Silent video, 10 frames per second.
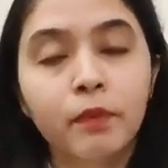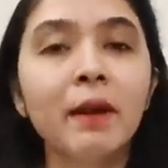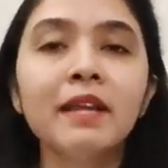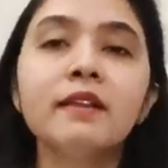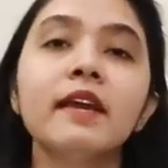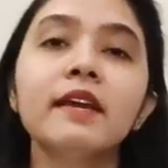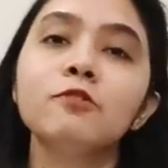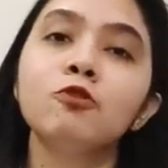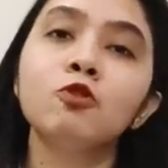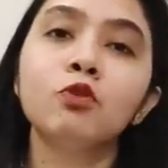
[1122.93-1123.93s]
But in
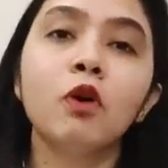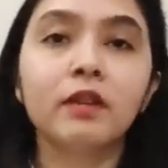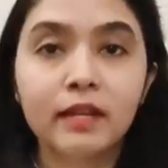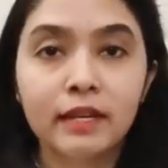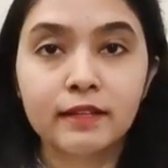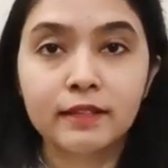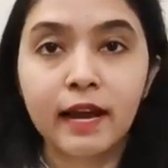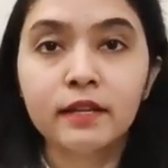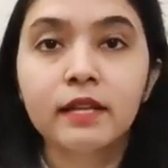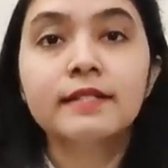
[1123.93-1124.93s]
case you do not clear
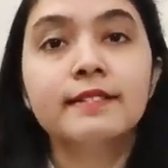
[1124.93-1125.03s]
that,